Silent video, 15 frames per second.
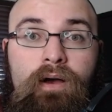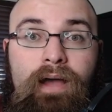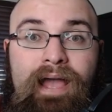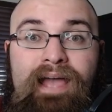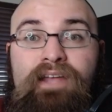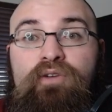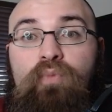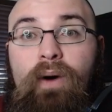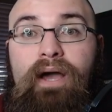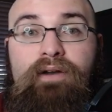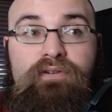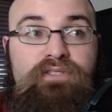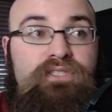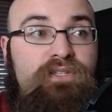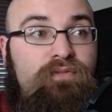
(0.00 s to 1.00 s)
end wide
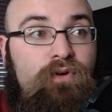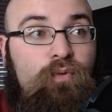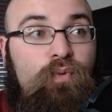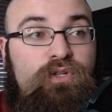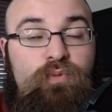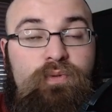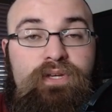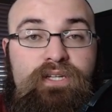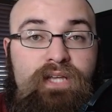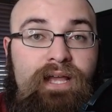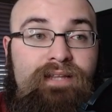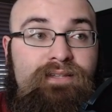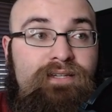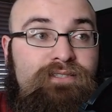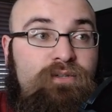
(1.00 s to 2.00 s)
receiver, which we
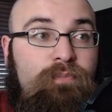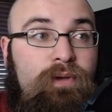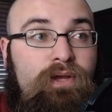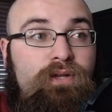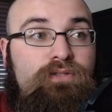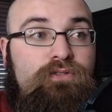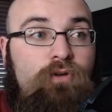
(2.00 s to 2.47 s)
anticipated.